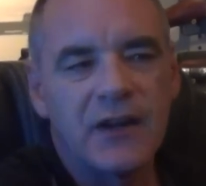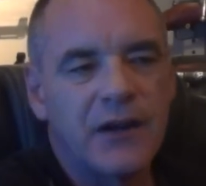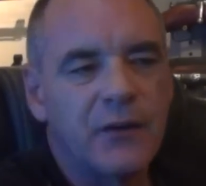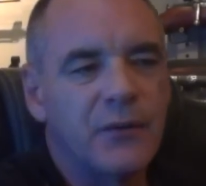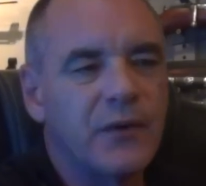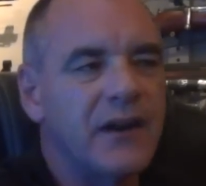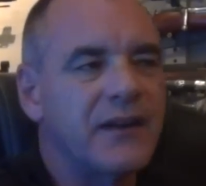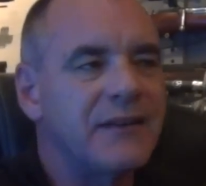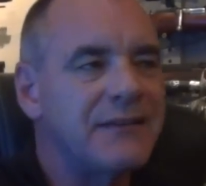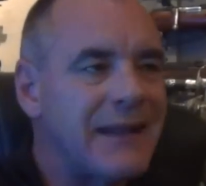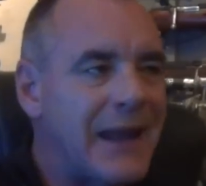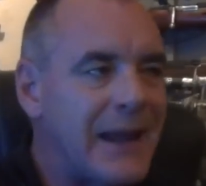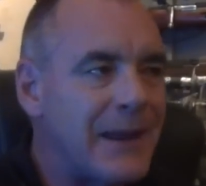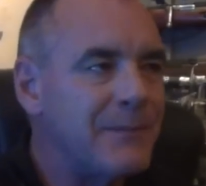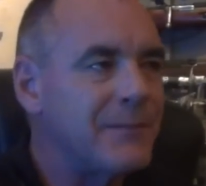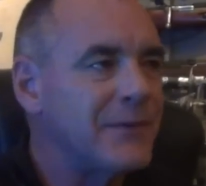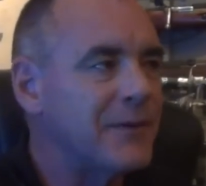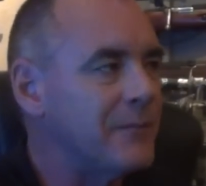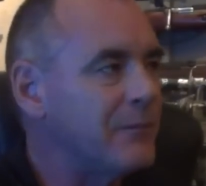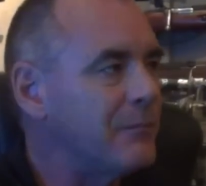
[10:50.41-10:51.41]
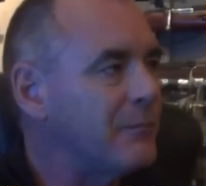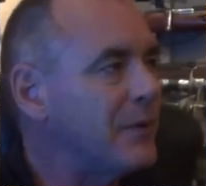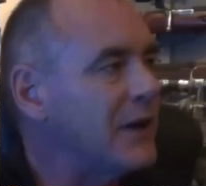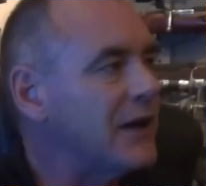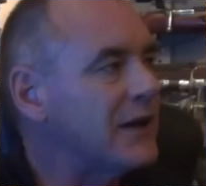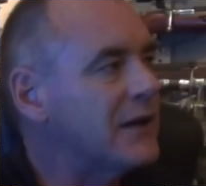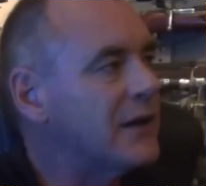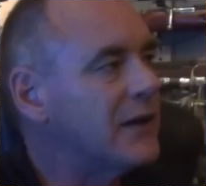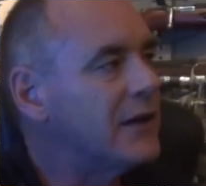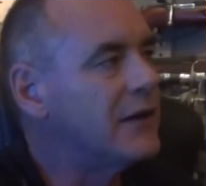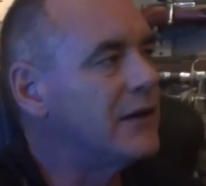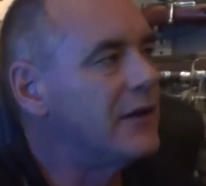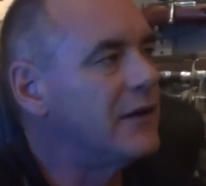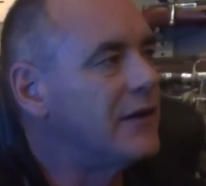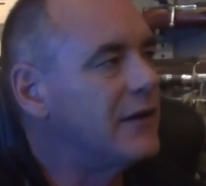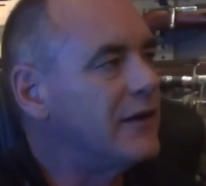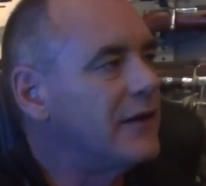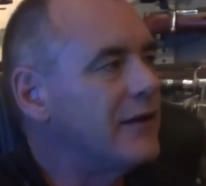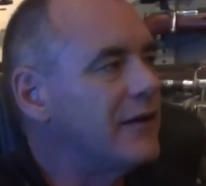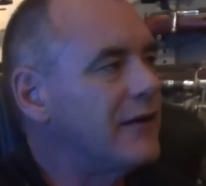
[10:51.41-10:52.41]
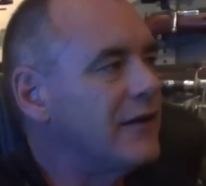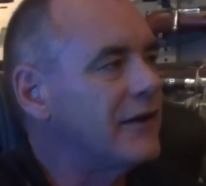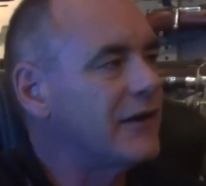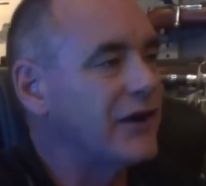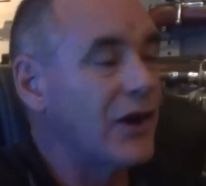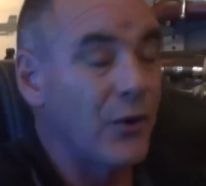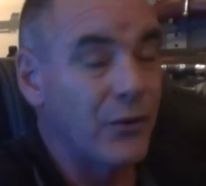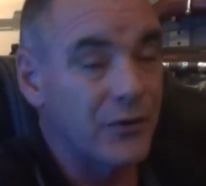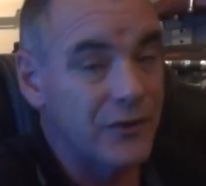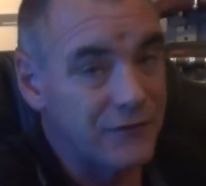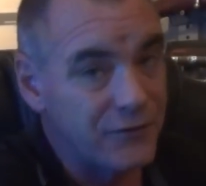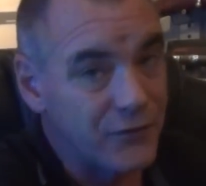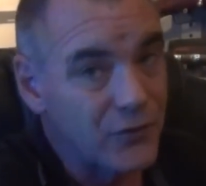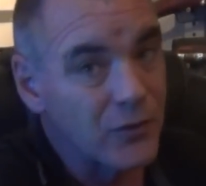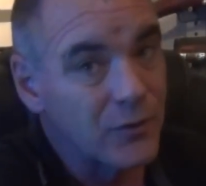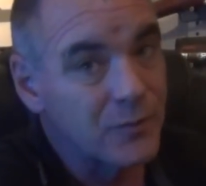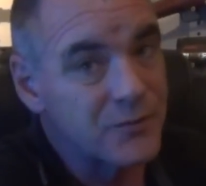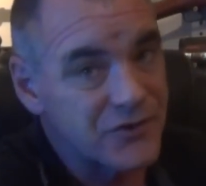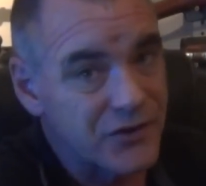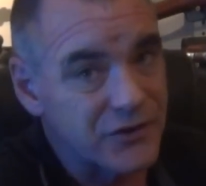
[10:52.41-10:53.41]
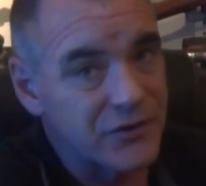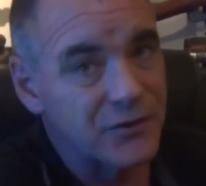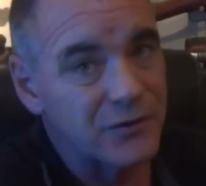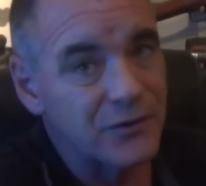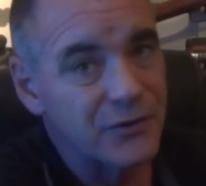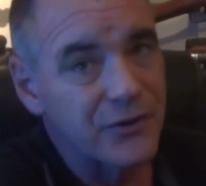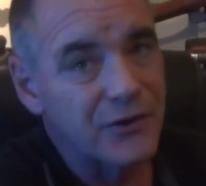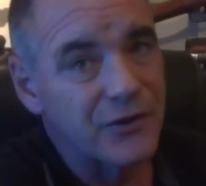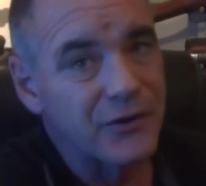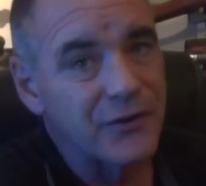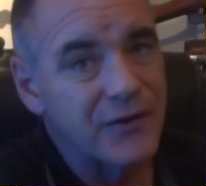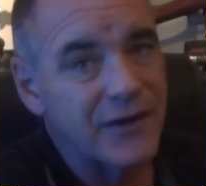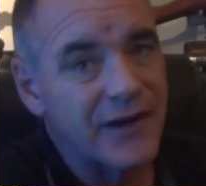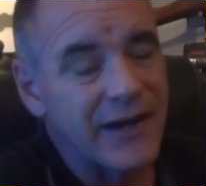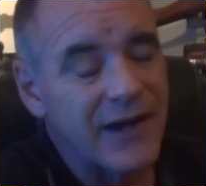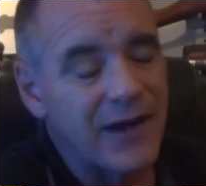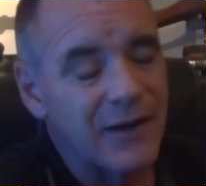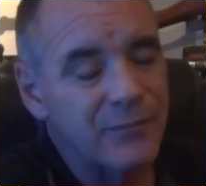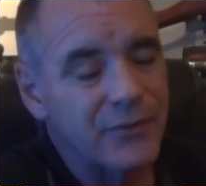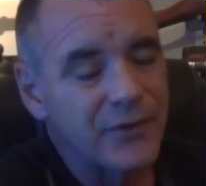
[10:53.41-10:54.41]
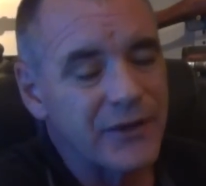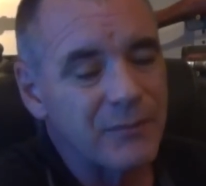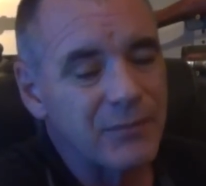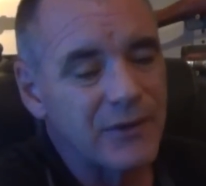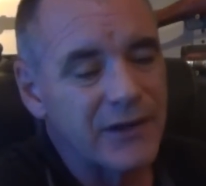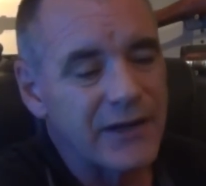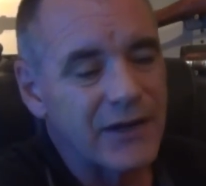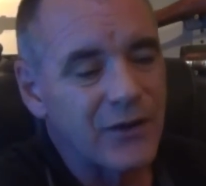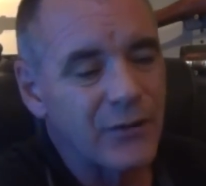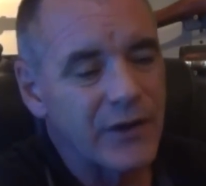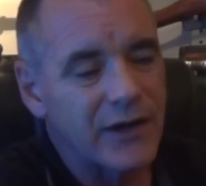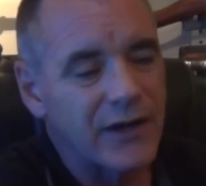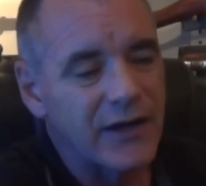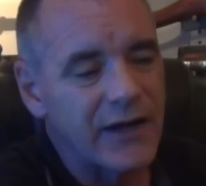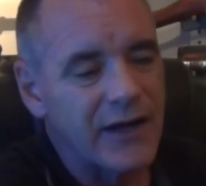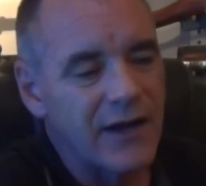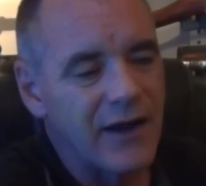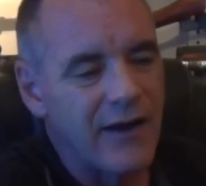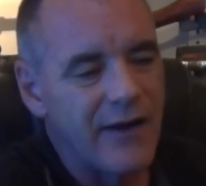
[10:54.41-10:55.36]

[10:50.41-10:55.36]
I don't want to name them, but go on the forums and you'll learn who they are pretty bloody quickly.